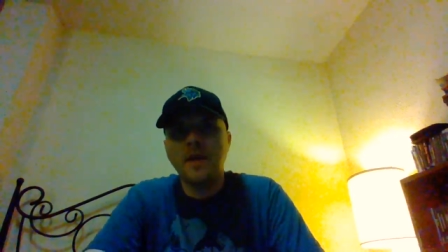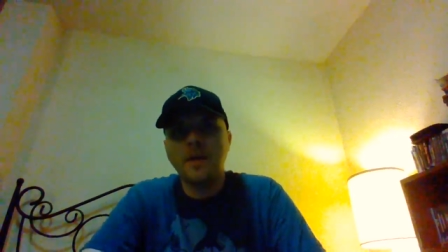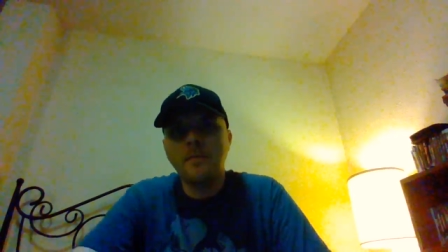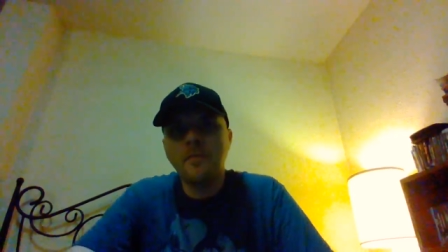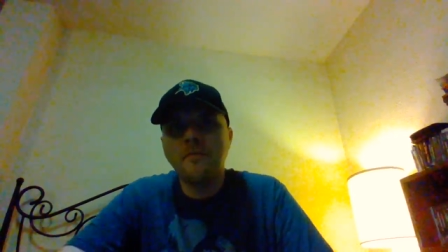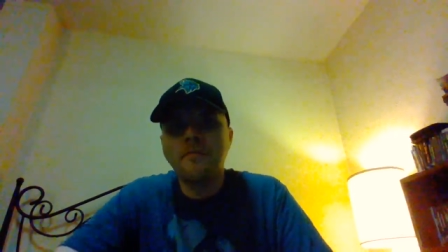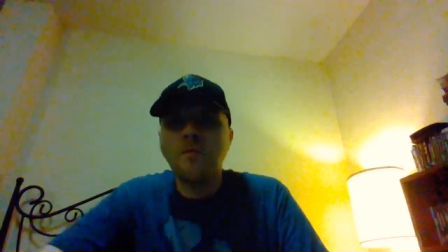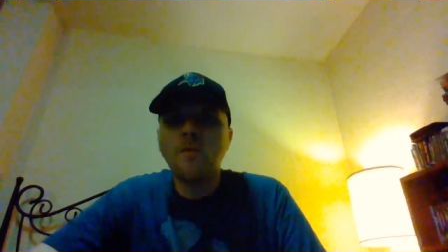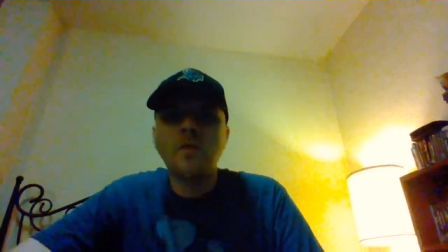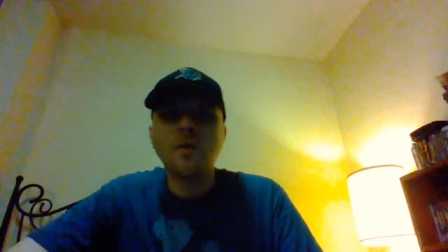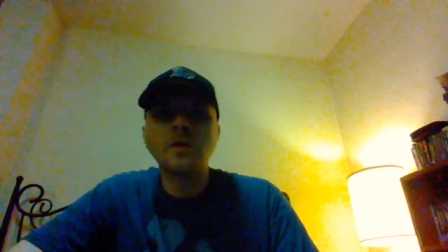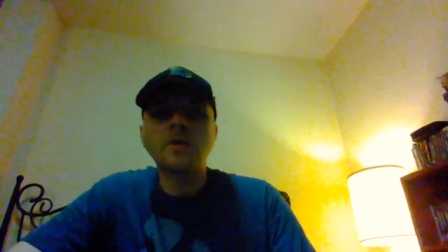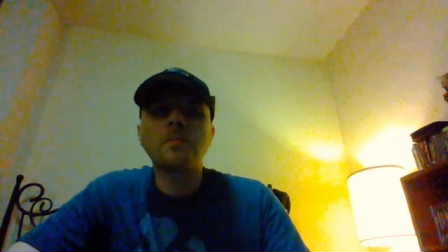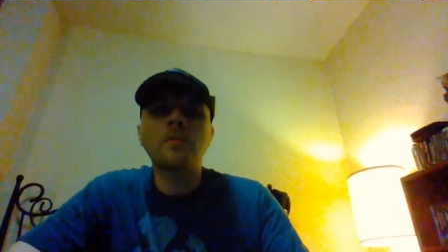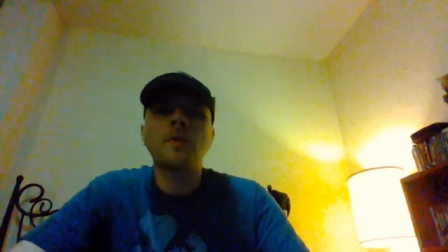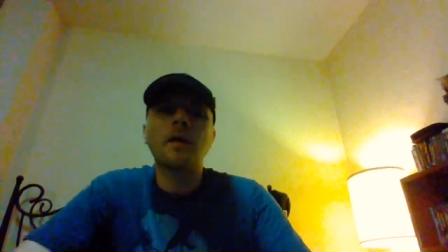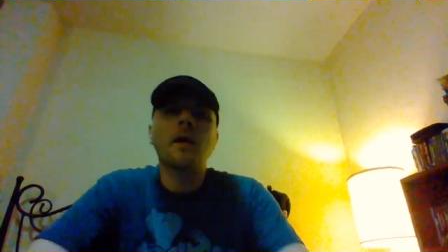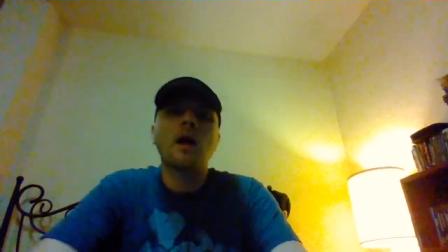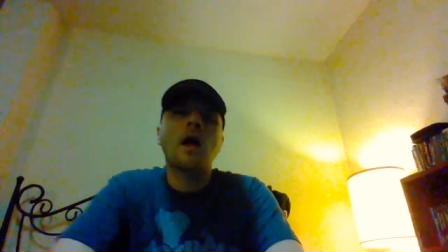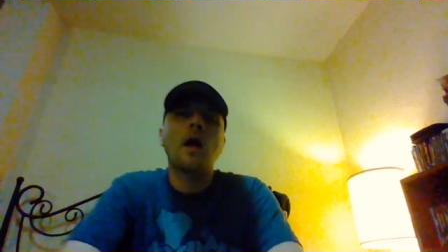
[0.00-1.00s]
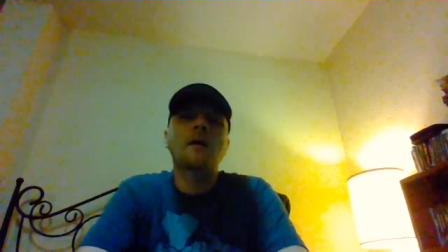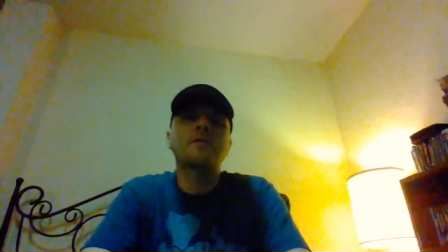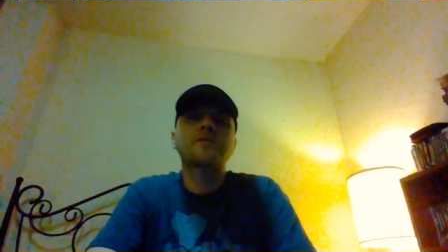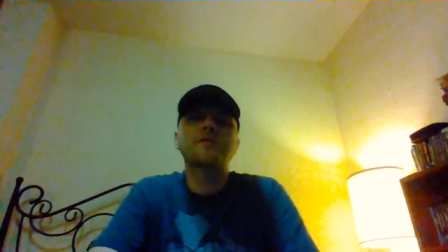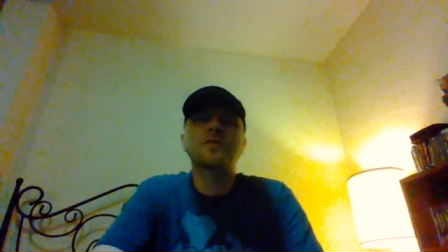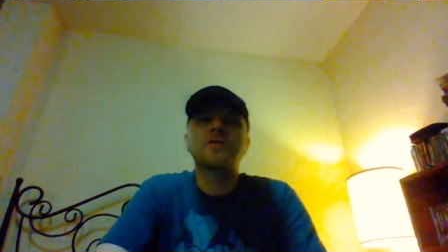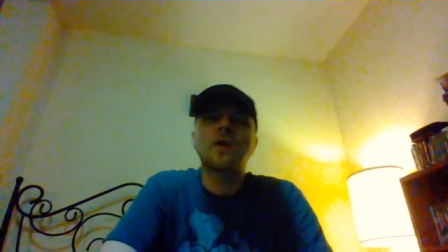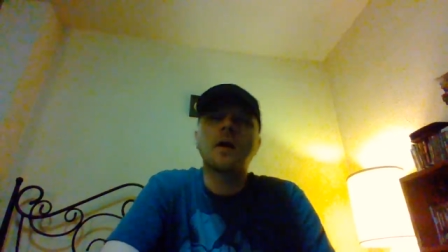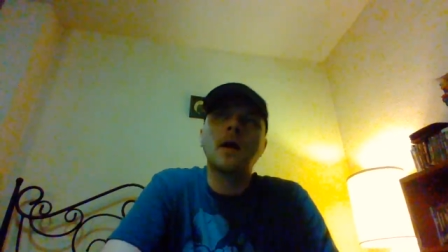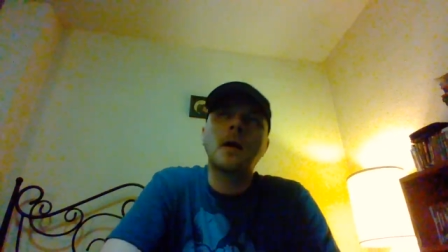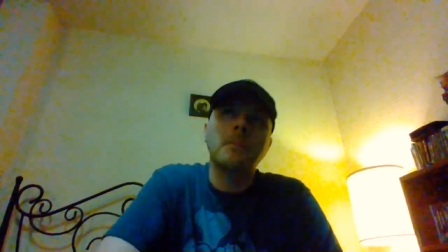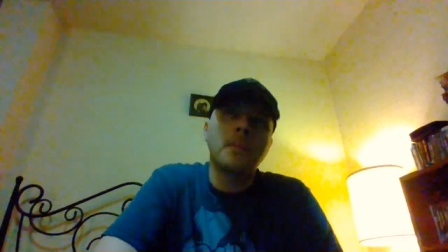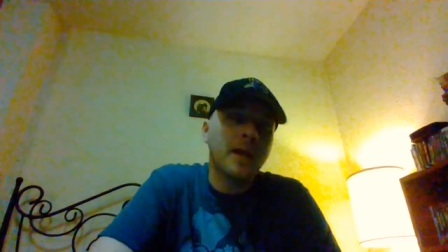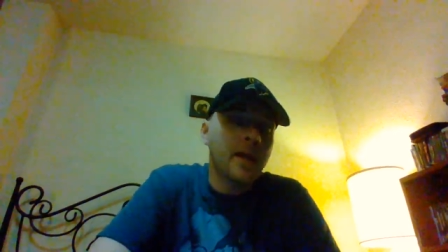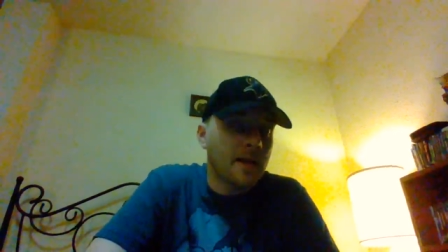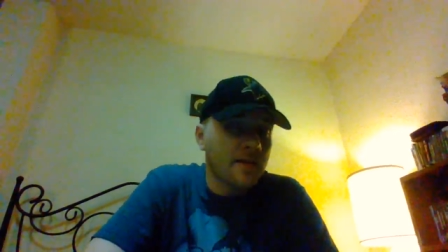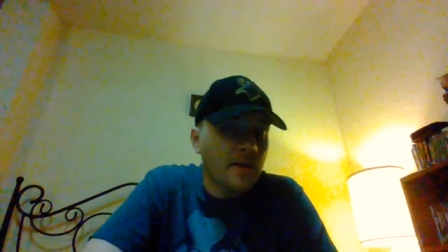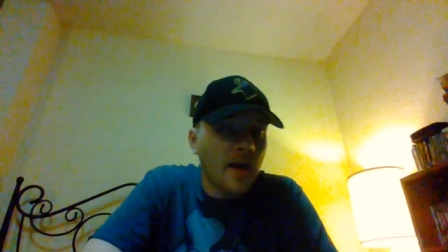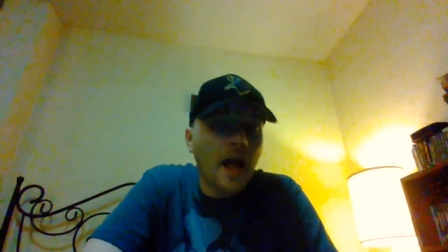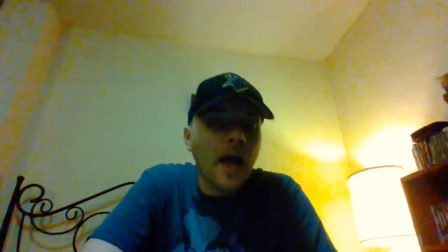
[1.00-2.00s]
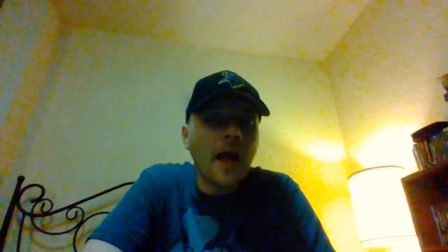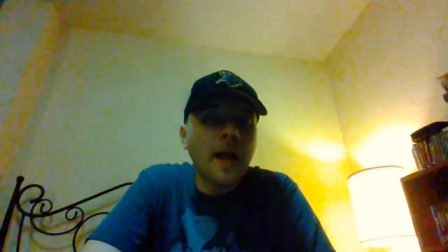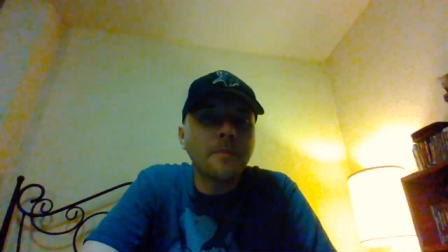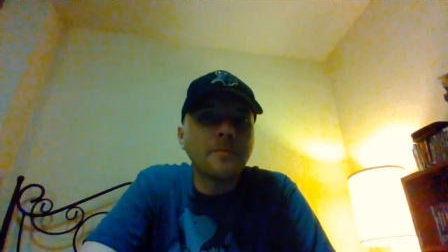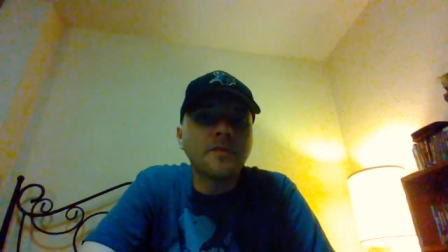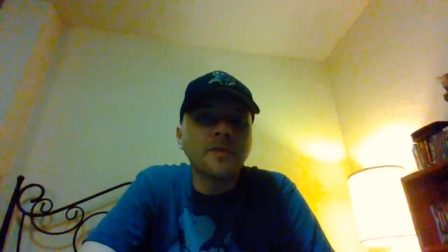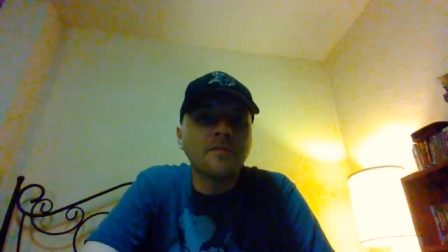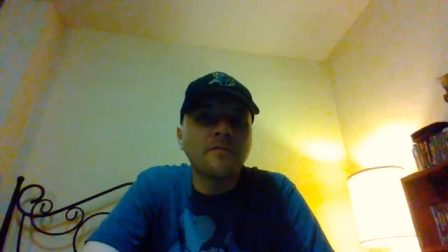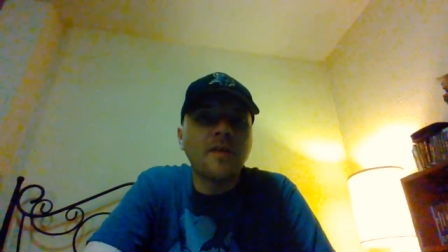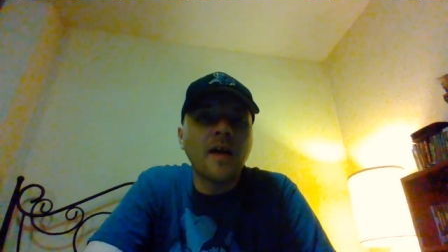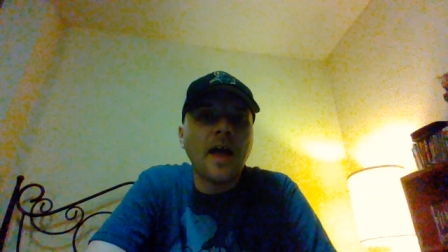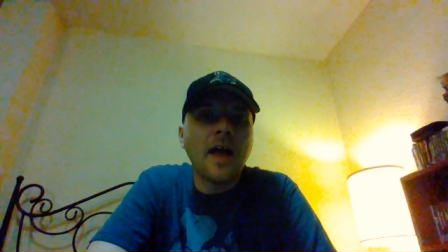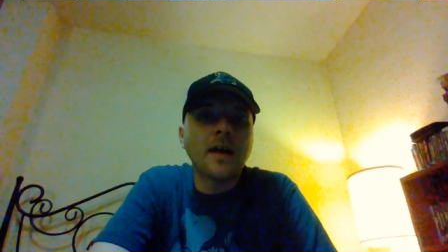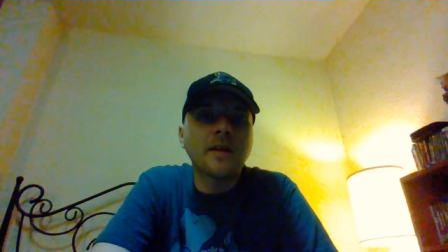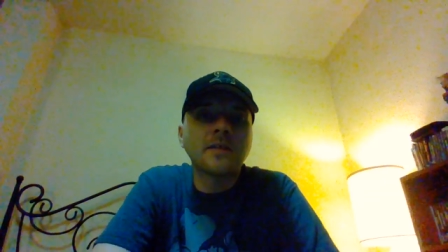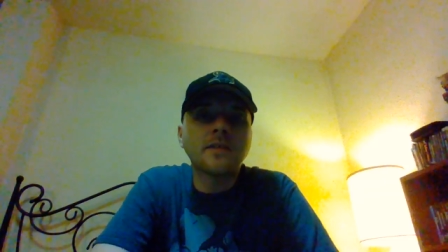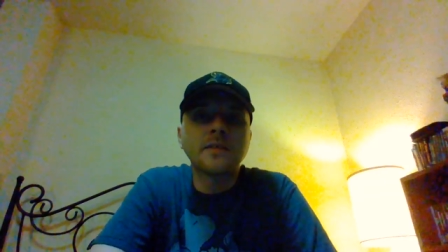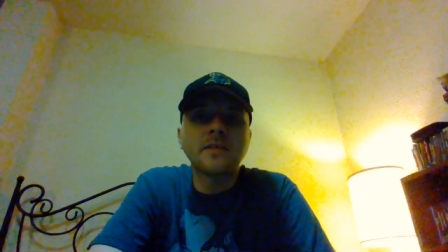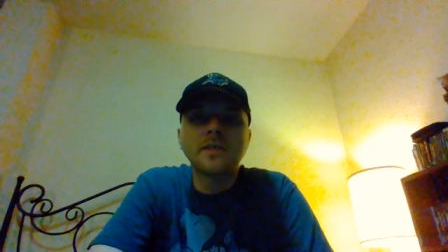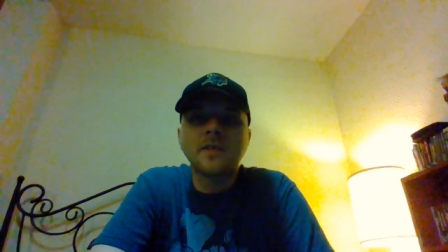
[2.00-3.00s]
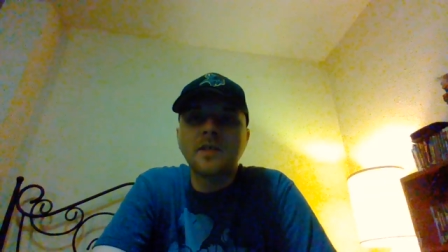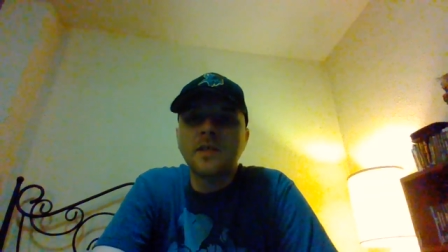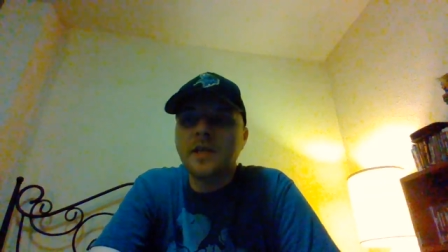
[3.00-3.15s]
them before in the playoffs, many times, in fact.